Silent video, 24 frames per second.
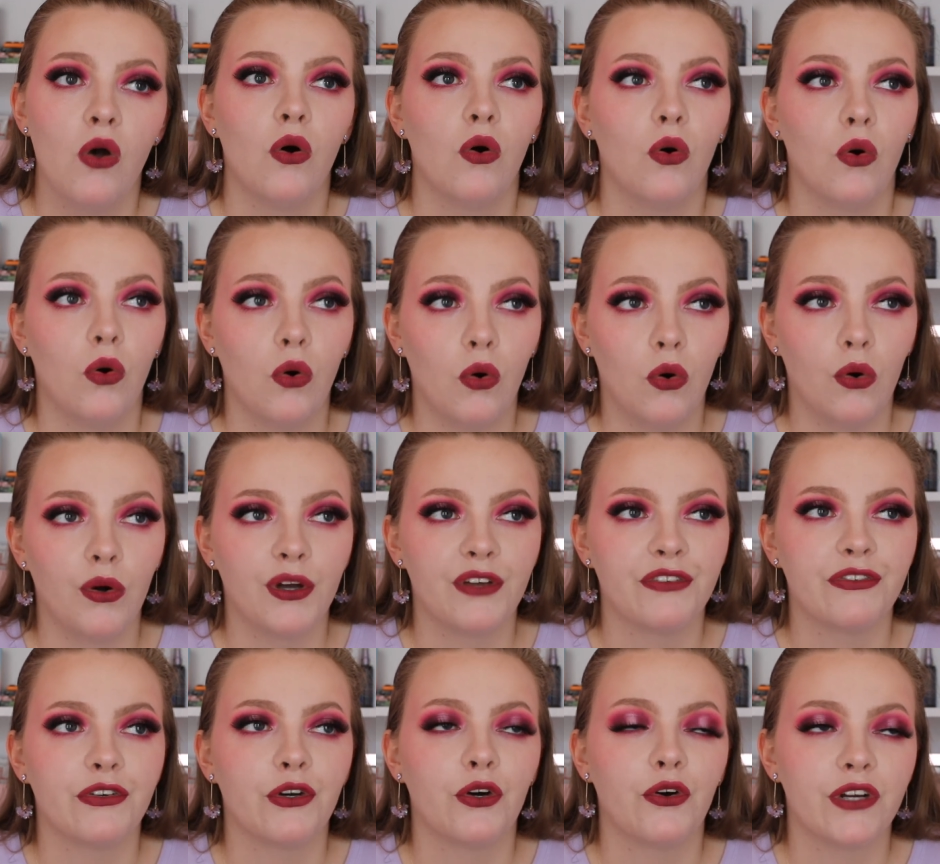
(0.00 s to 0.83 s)
Or
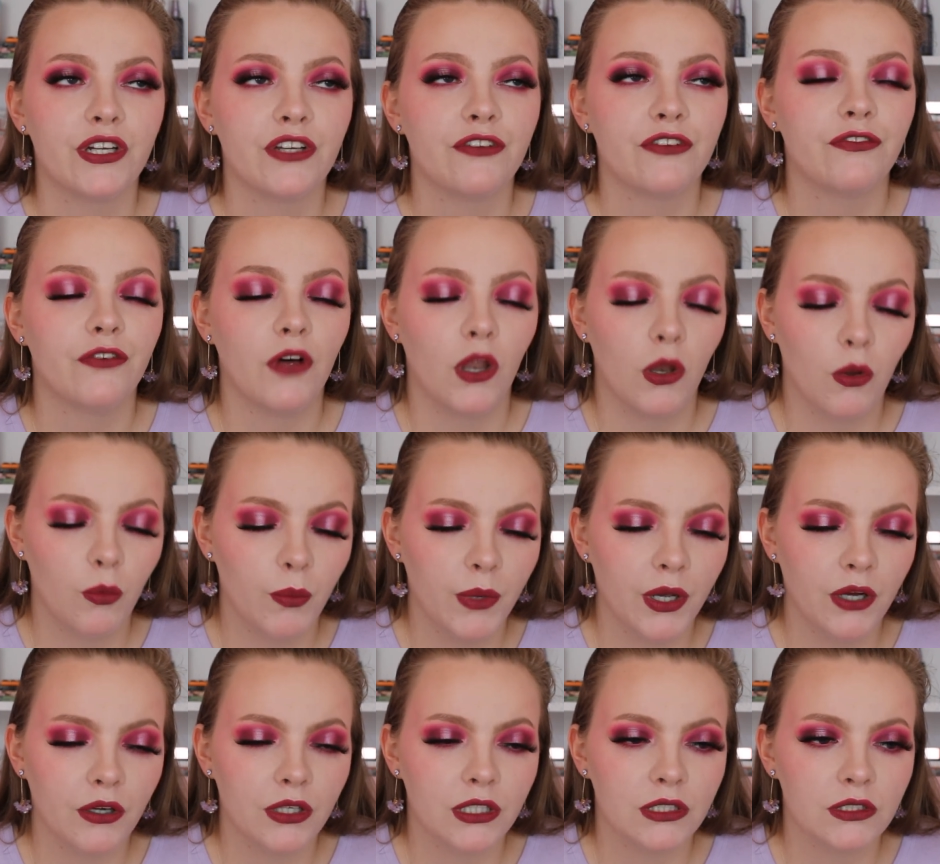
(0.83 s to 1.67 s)
if you're already following
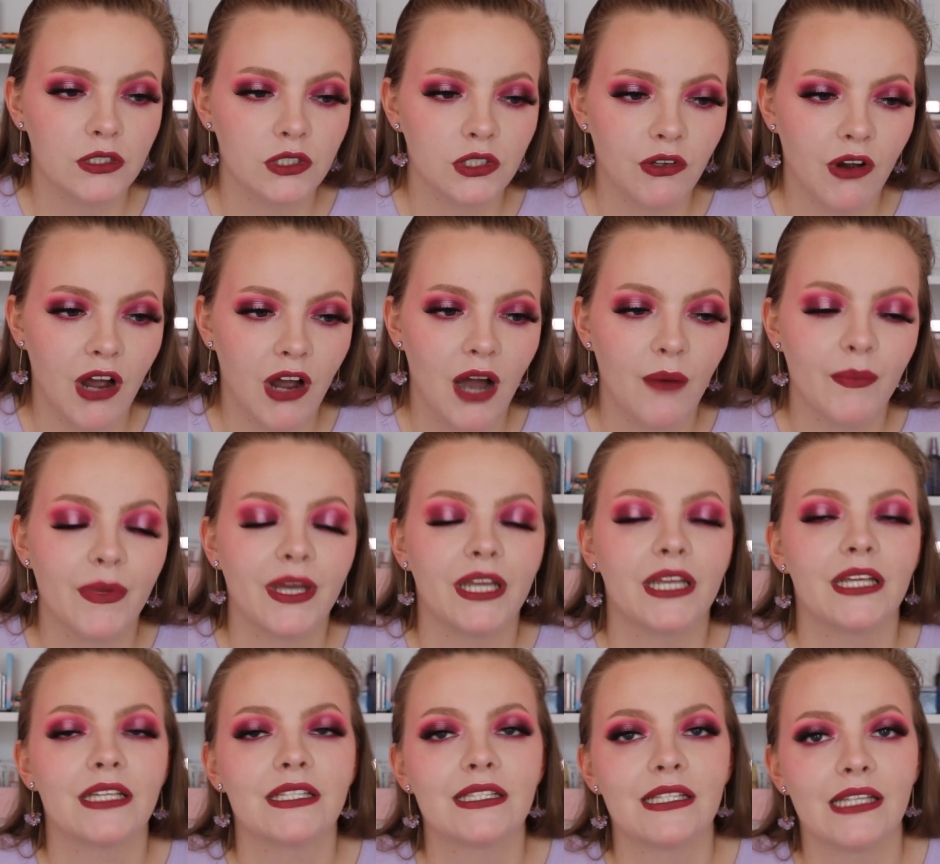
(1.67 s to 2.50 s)
me on Instagram, it
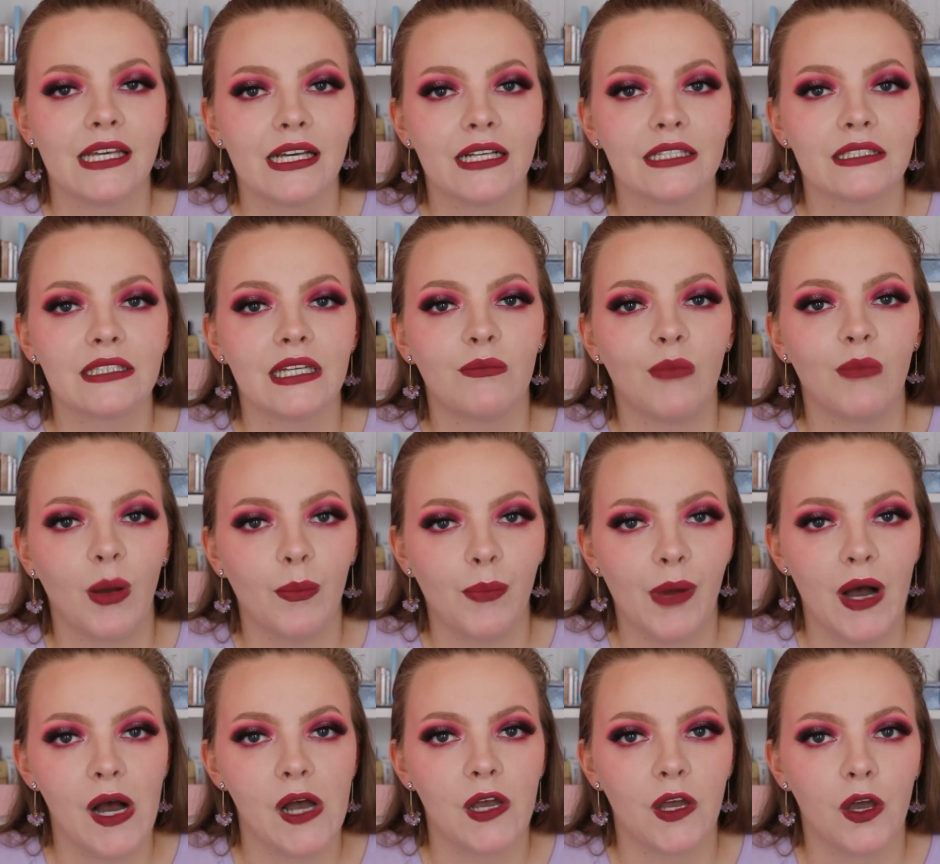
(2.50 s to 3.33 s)
is linked in my
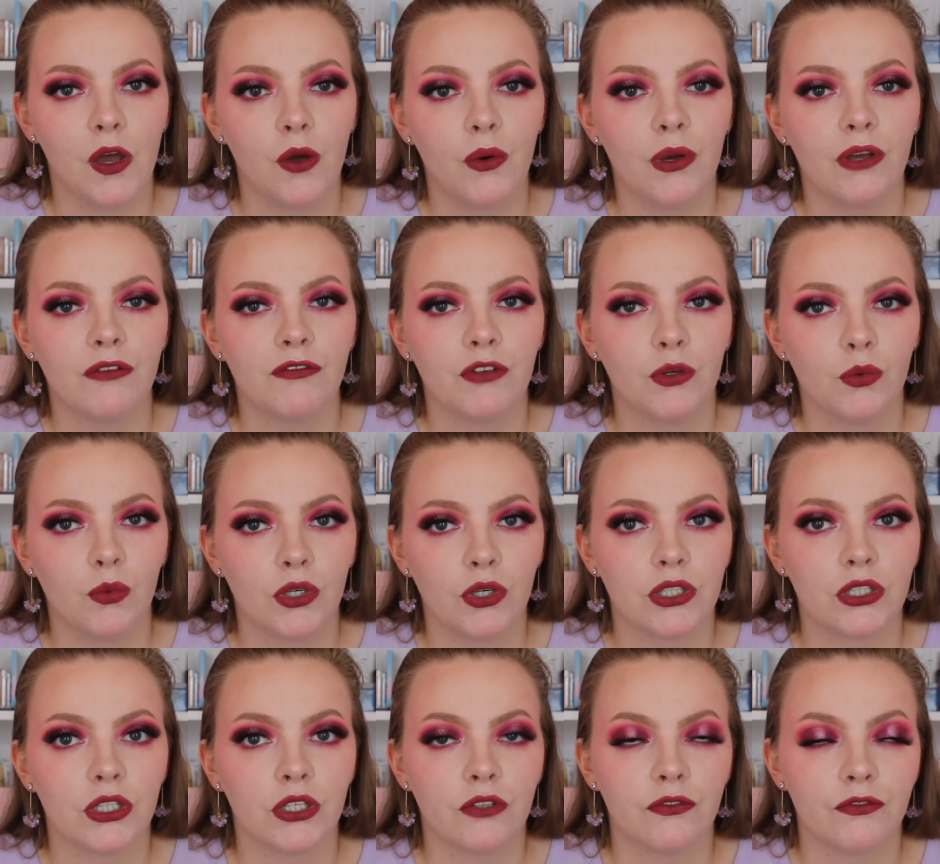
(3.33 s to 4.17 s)
bio if you
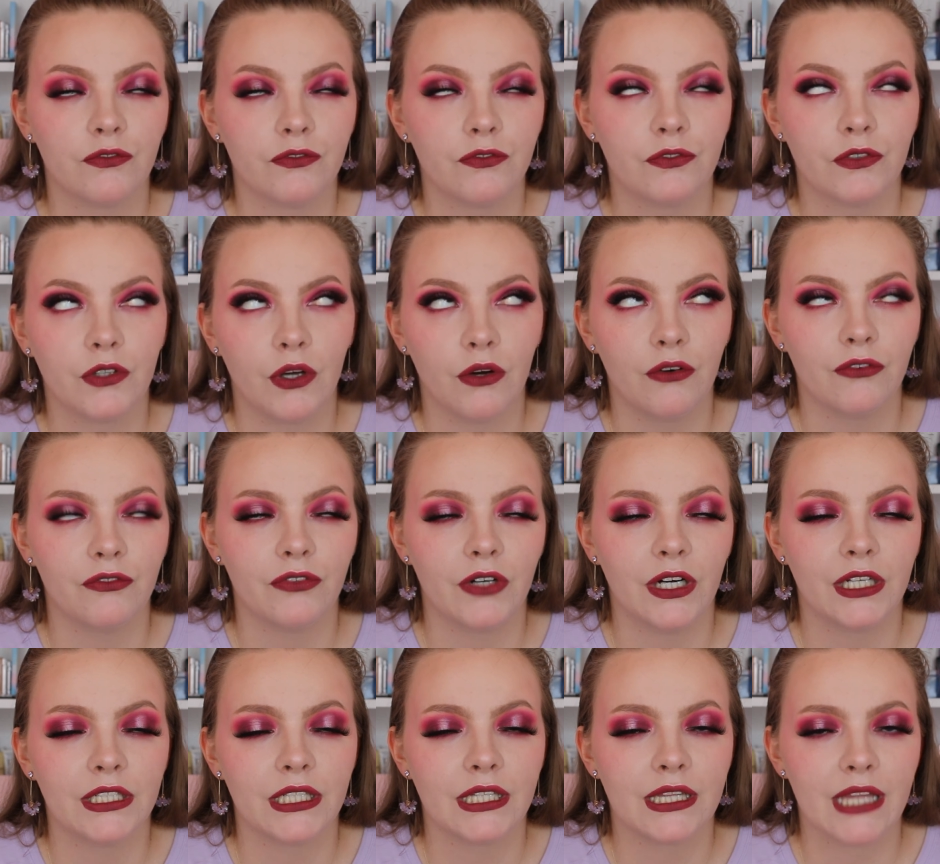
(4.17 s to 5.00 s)
want to go and
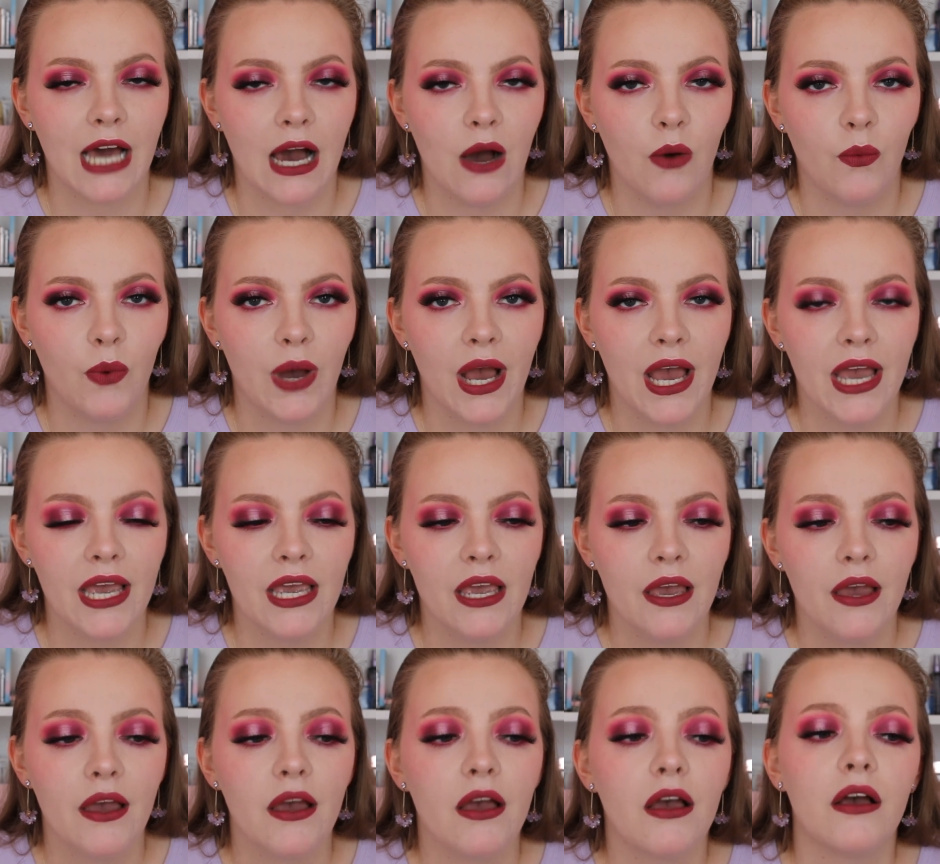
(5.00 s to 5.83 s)
find it that way.